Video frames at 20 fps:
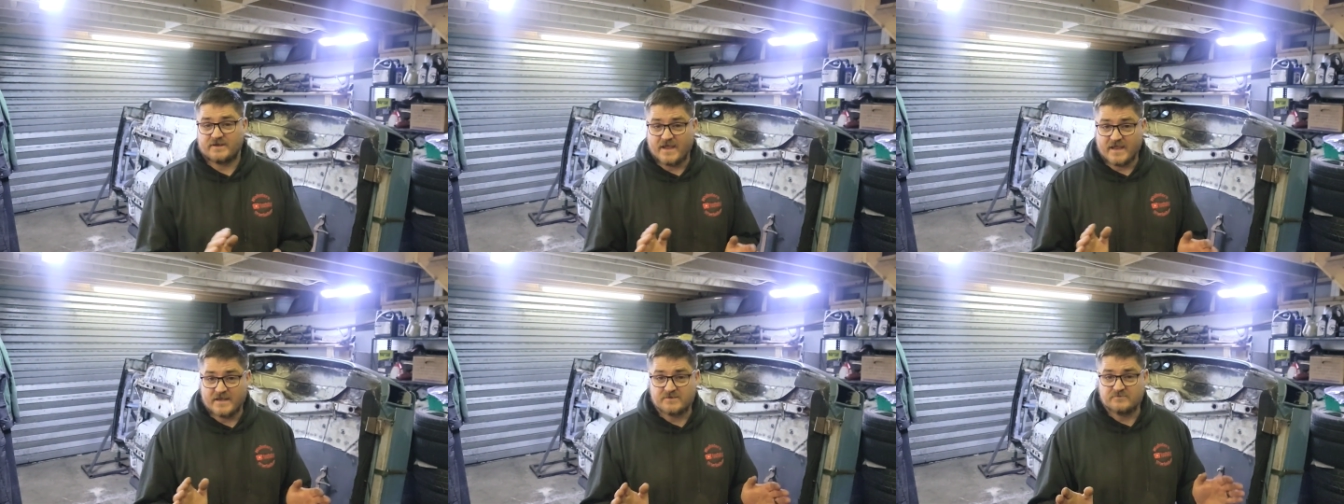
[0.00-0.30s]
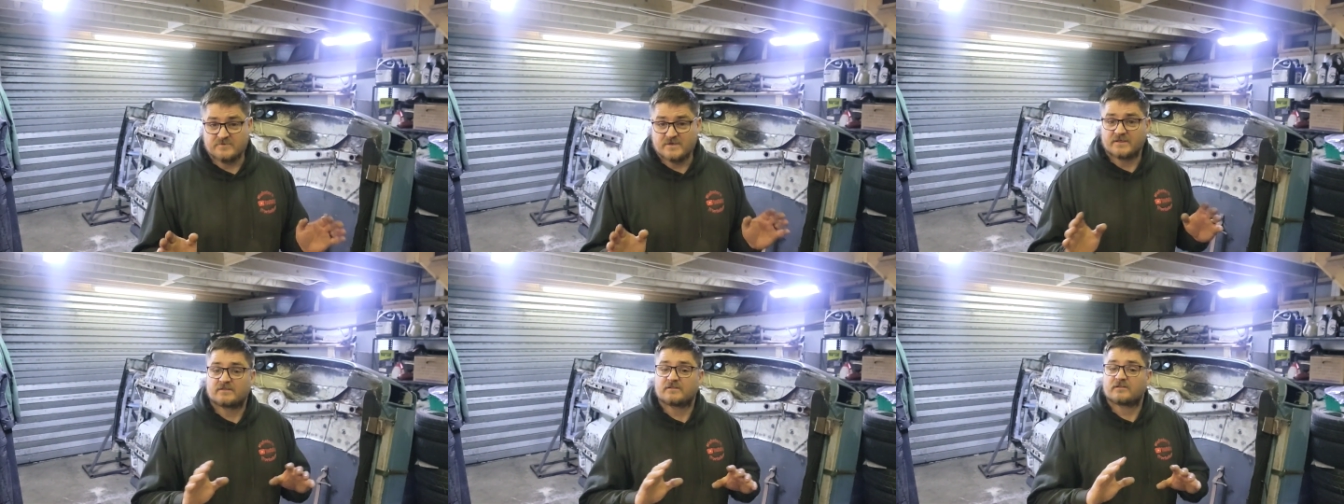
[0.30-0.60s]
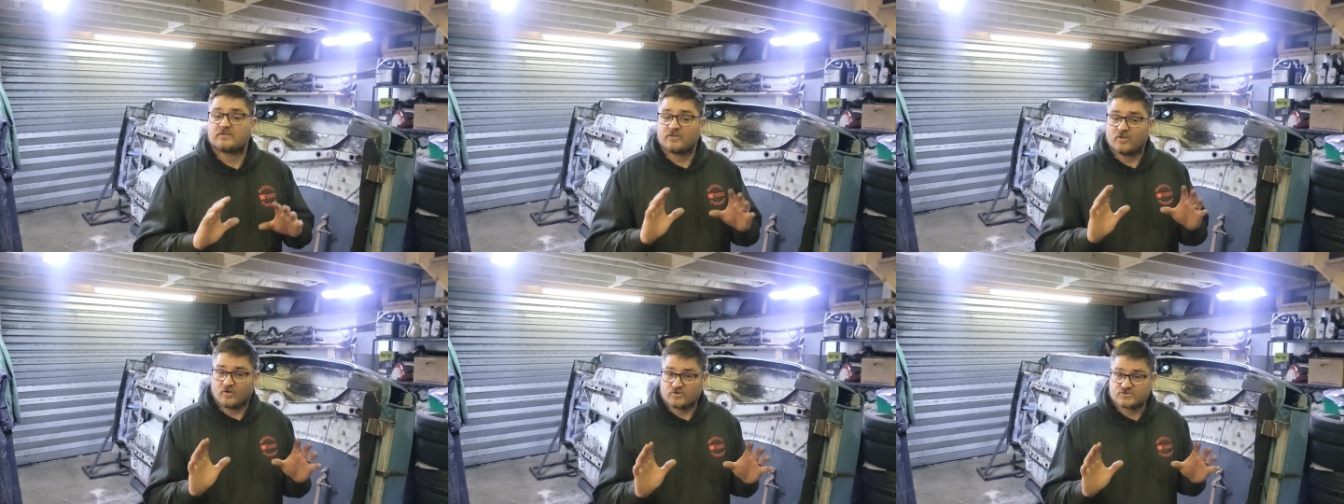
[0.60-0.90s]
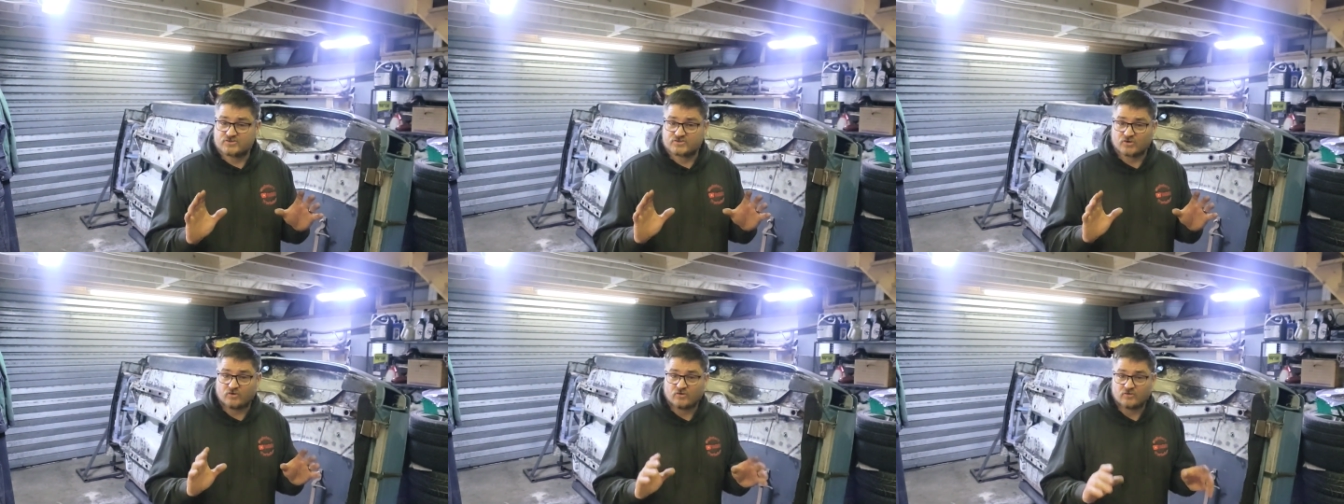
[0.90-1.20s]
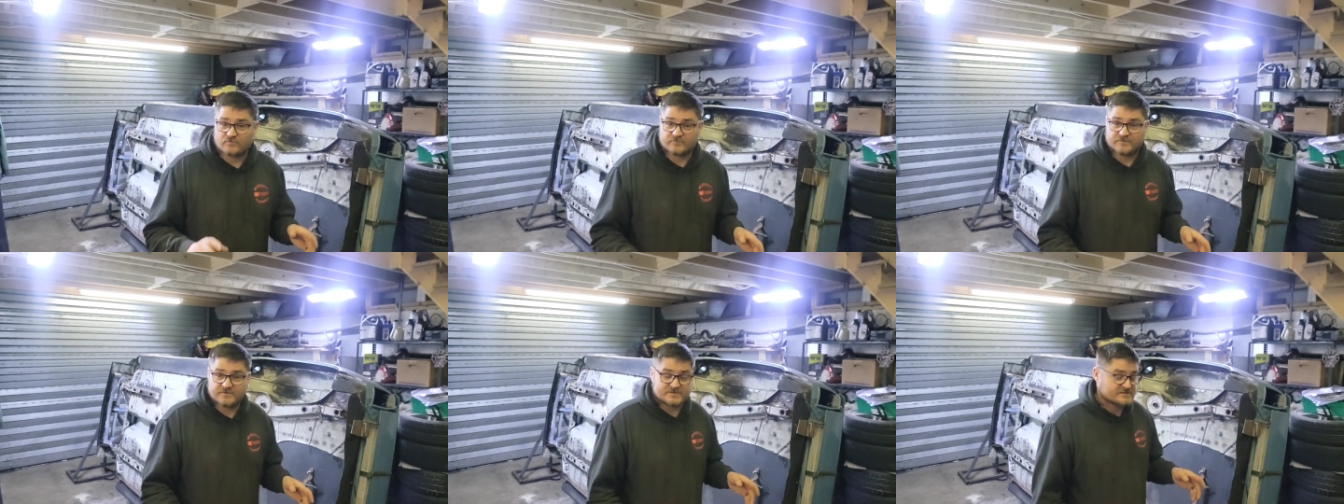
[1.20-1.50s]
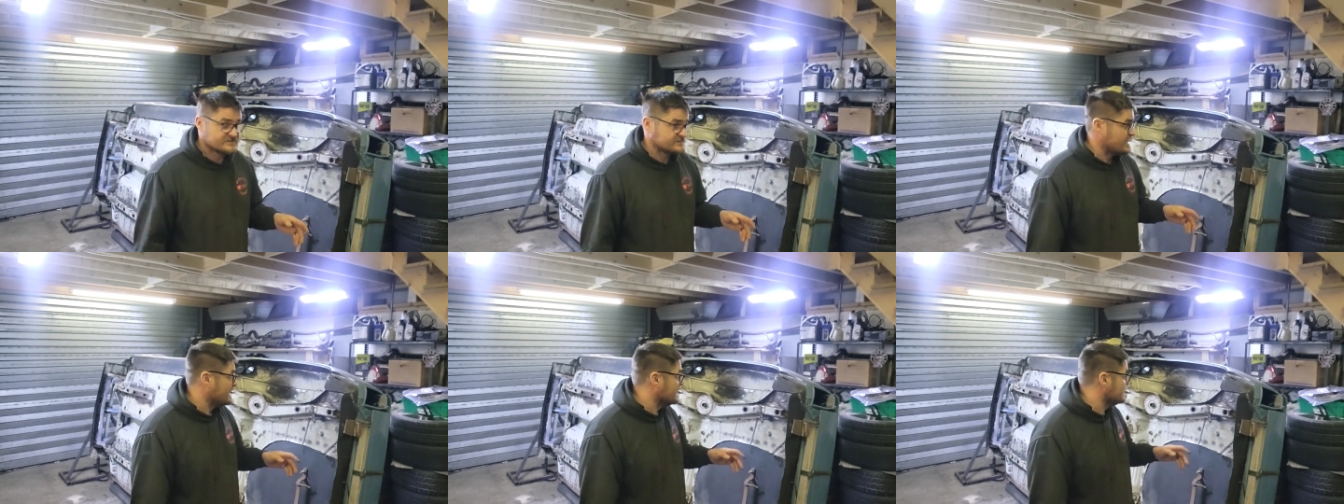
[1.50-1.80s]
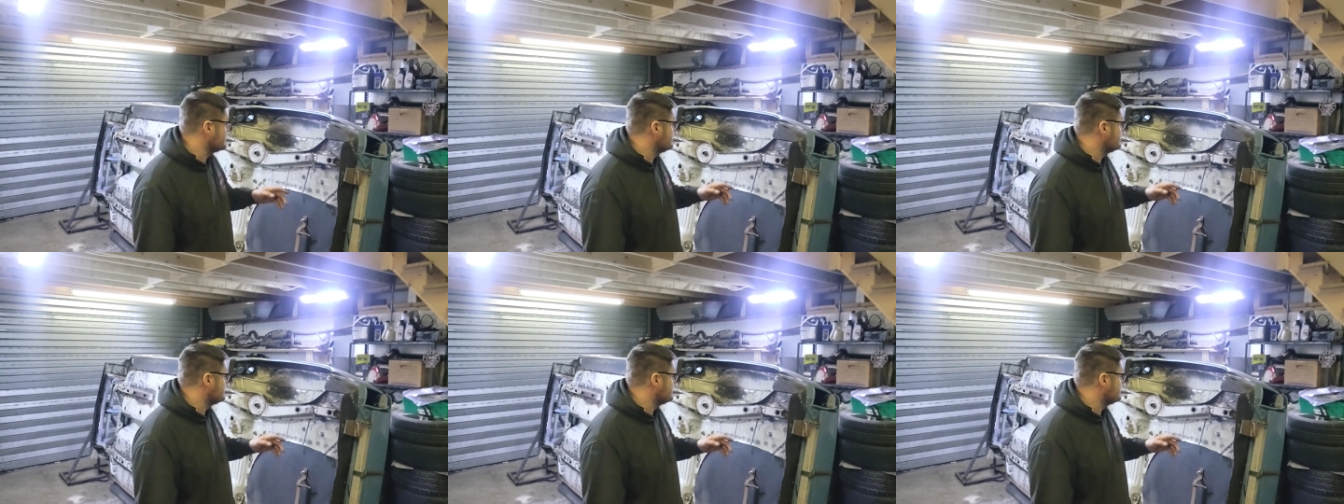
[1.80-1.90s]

Anyway, long and short of it is, I